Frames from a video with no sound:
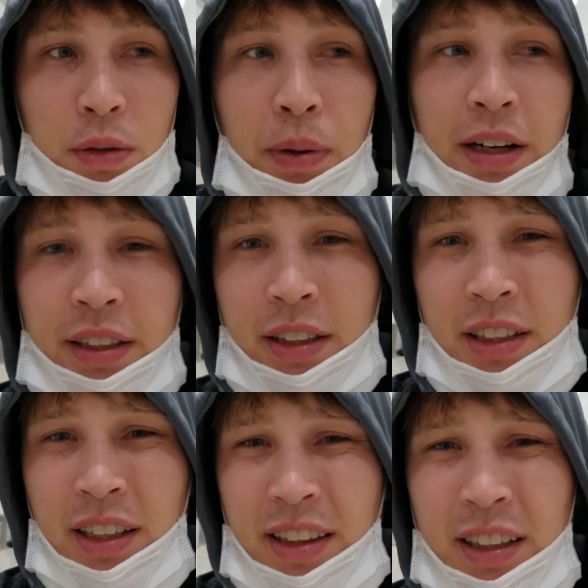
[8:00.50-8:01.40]
back in I
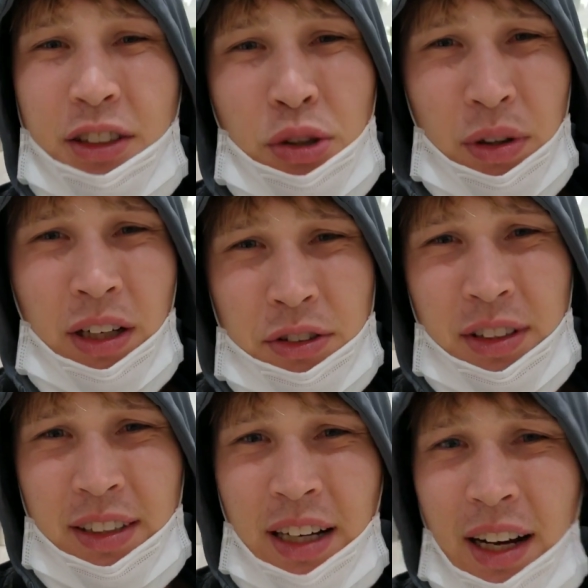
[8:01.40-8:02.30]
think
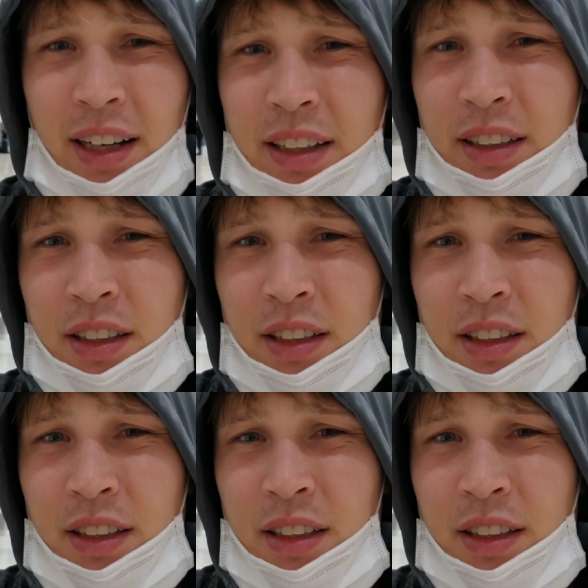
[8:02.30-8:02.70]
2009